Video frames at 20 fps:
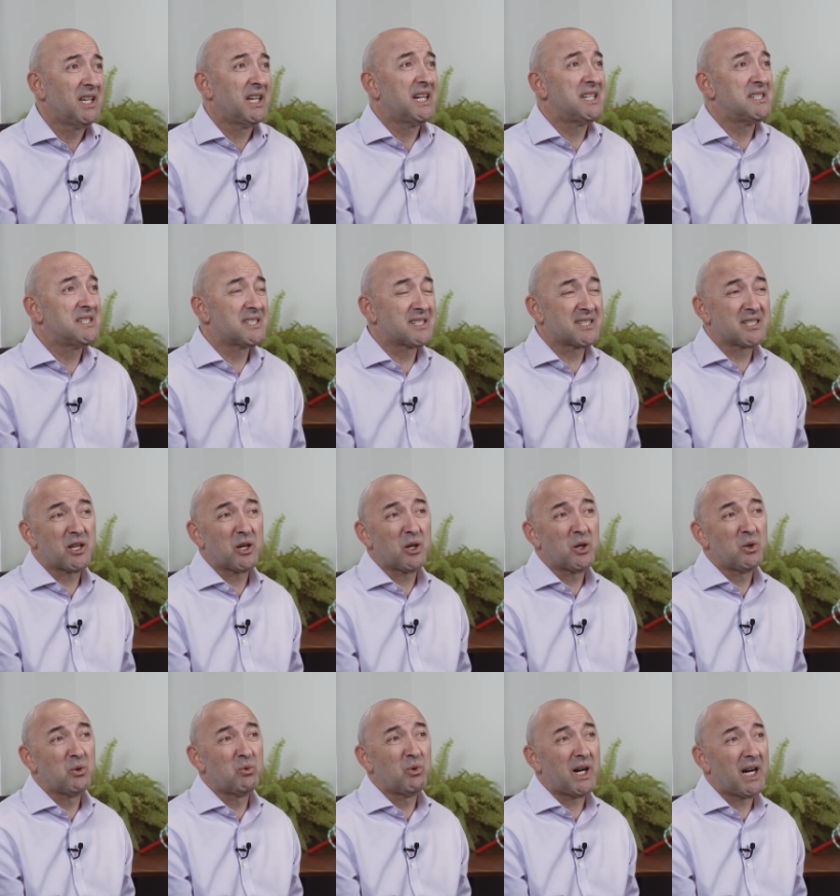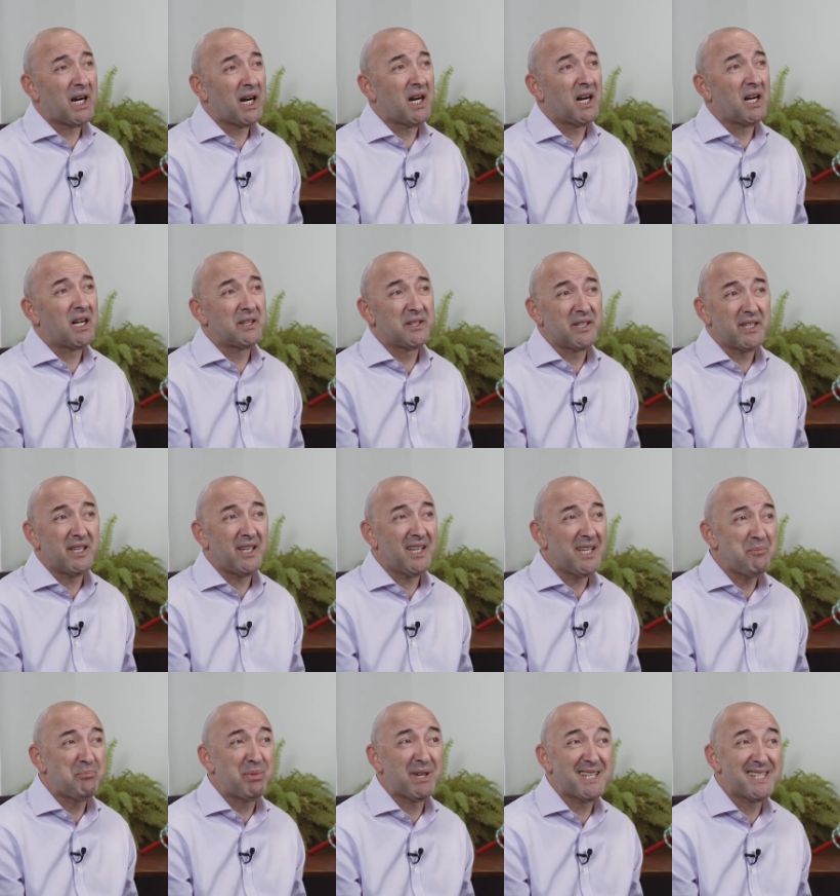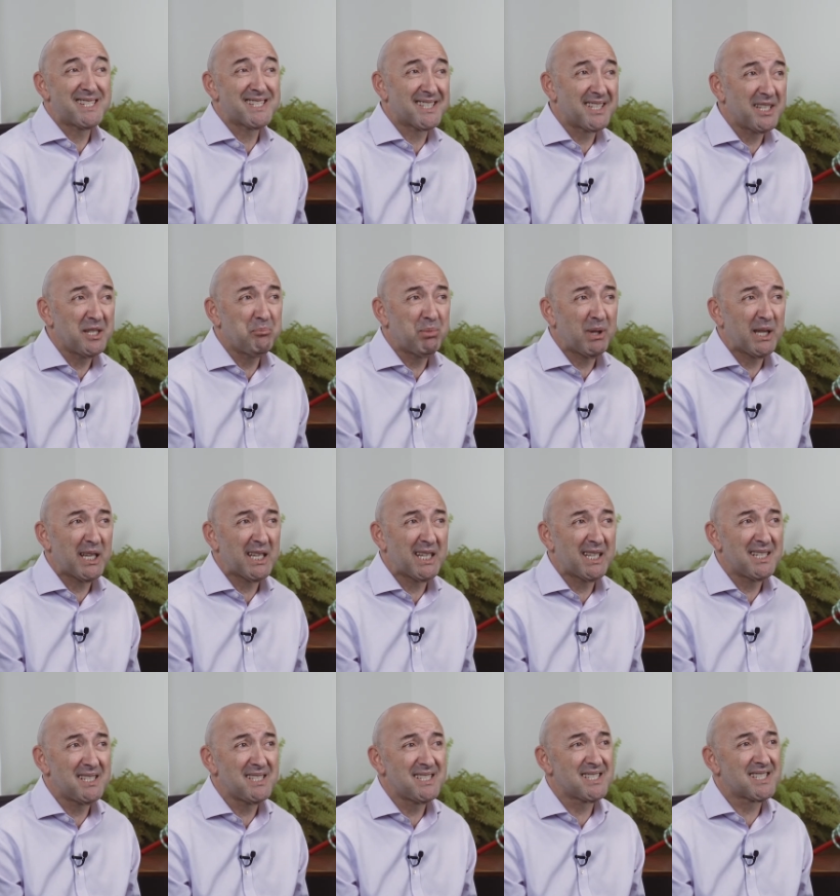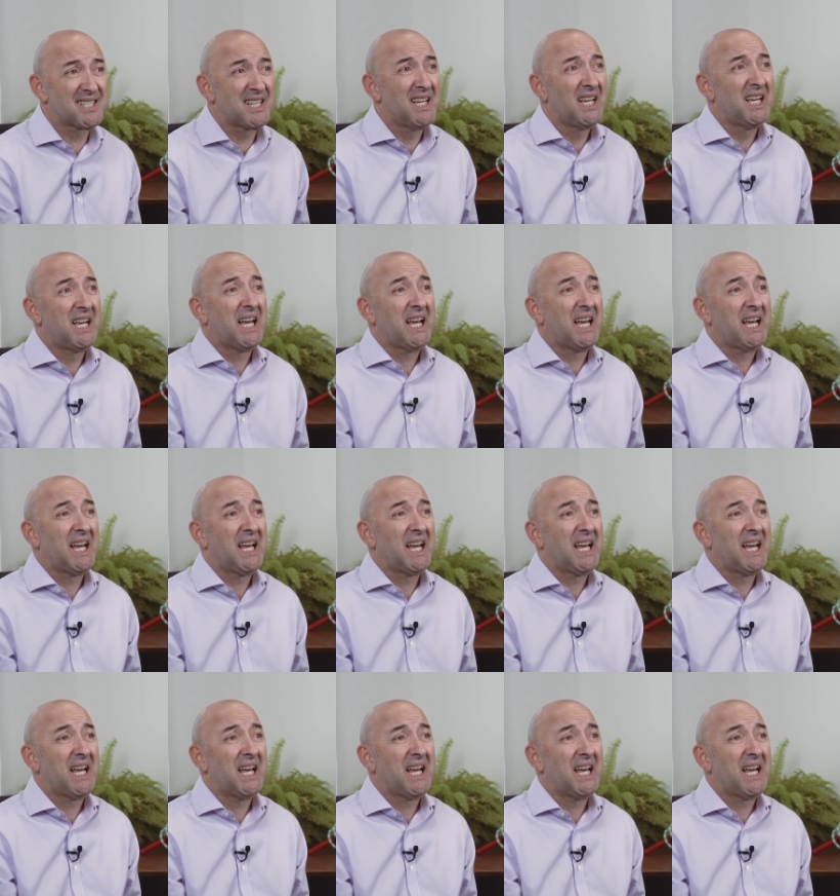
and so are the EPC plans,